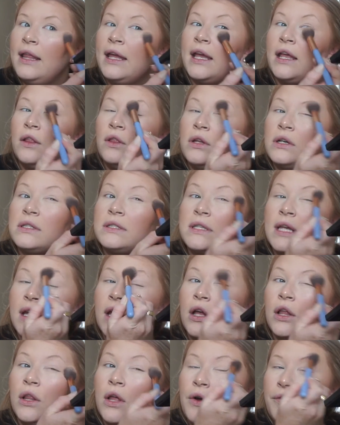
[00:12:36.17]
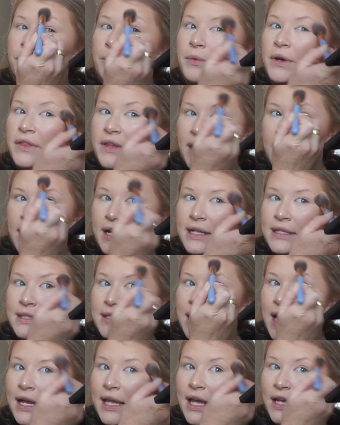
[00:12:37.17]
Like it looks like a glow from within, and
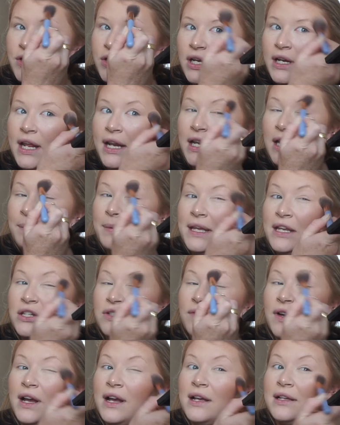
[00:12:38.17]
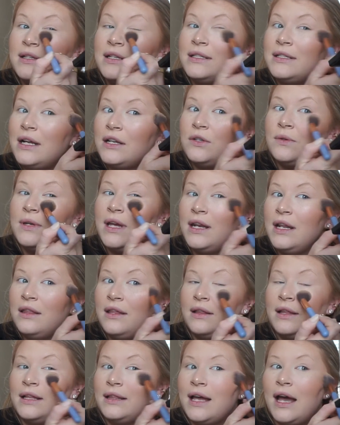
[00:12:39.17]
it's not catching on any peach fuzz. It's not doing
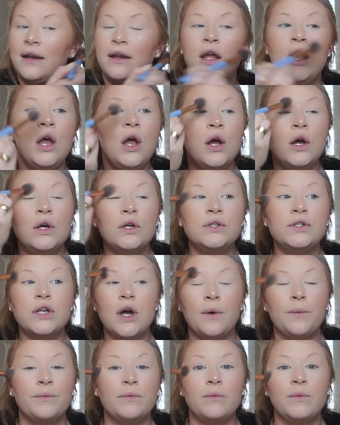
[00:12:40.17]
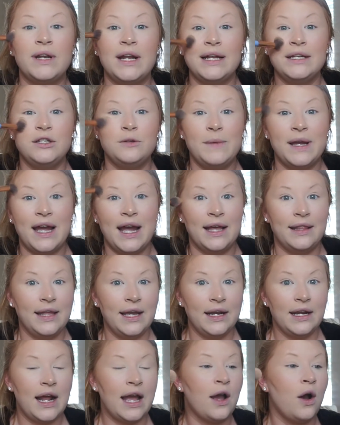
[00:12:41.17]
anything like that. So when I do my
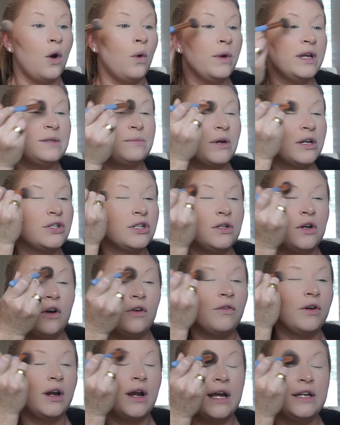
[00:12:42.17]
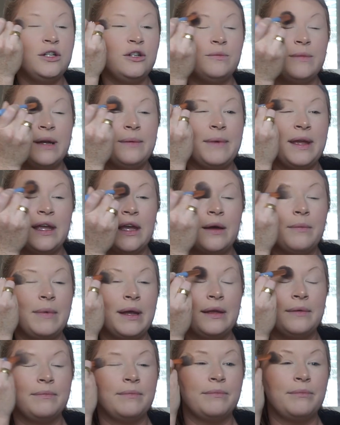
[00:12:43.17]
highlight, I always brush it over. I do my makeup,
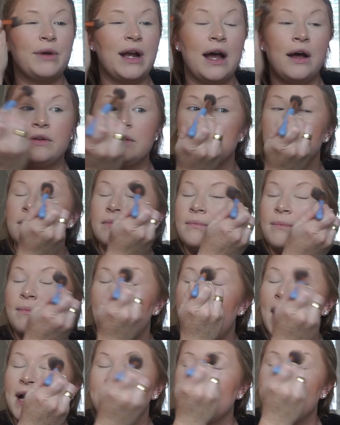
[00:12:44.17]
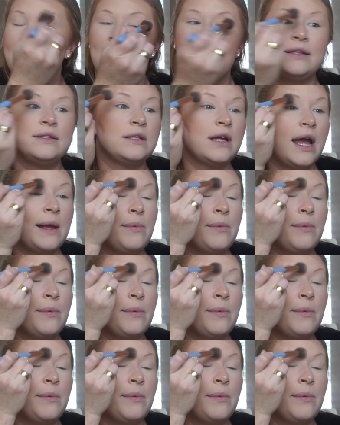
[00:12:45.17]
my brows and eyes last.